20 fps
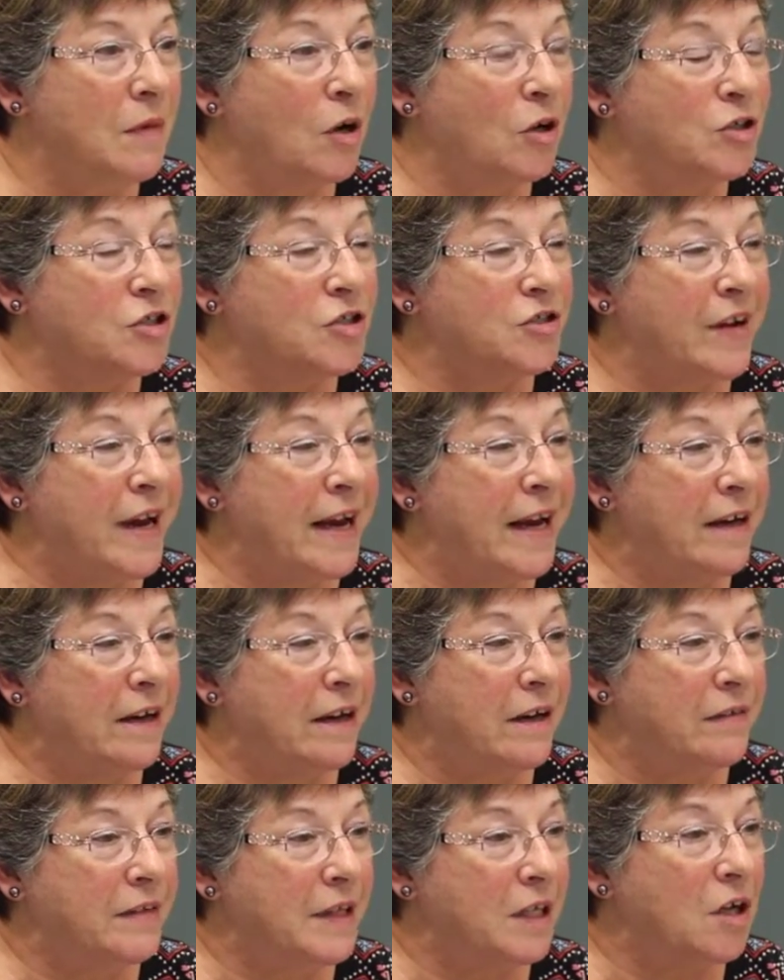
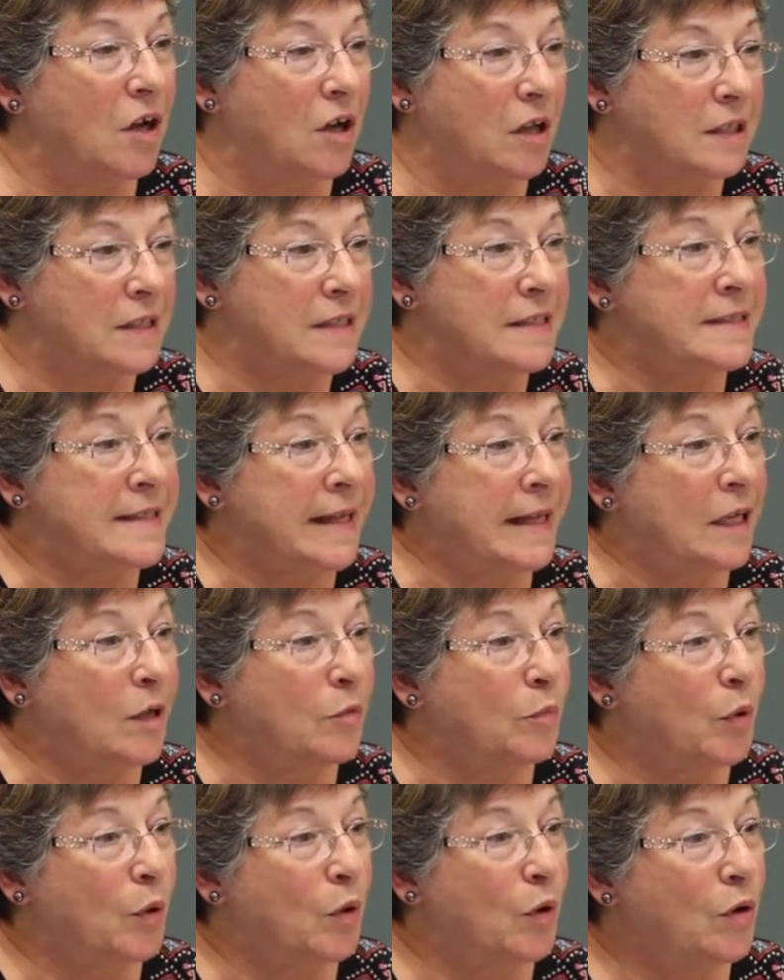Australia and they called it
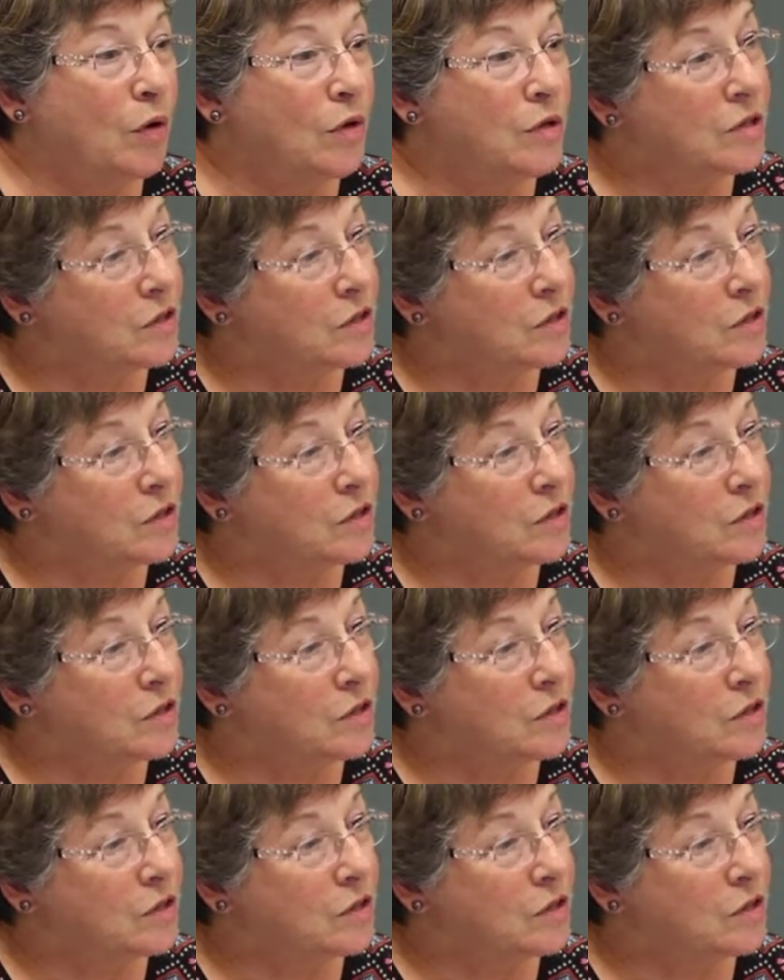Singapore.